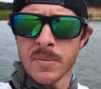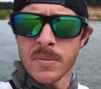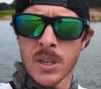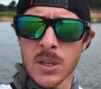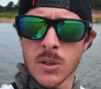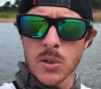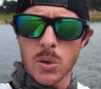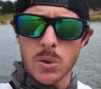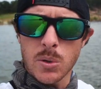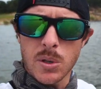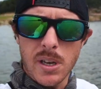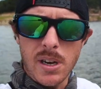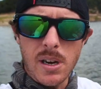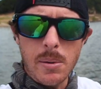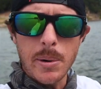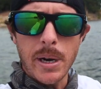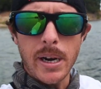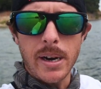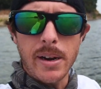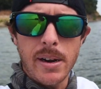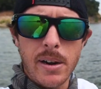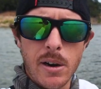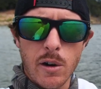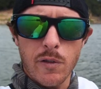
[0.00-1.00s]
So is
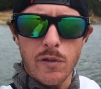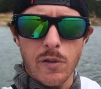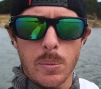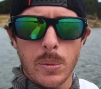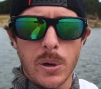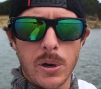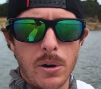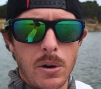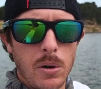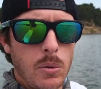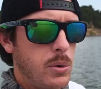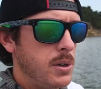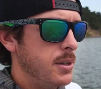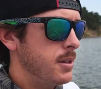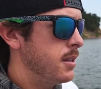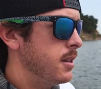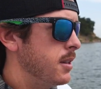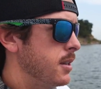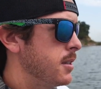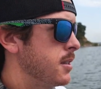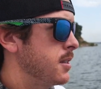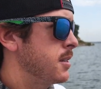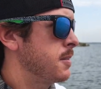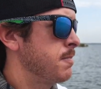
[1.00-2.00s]
anybody here familiar with
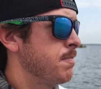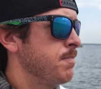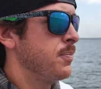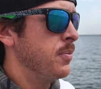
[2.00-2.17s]
this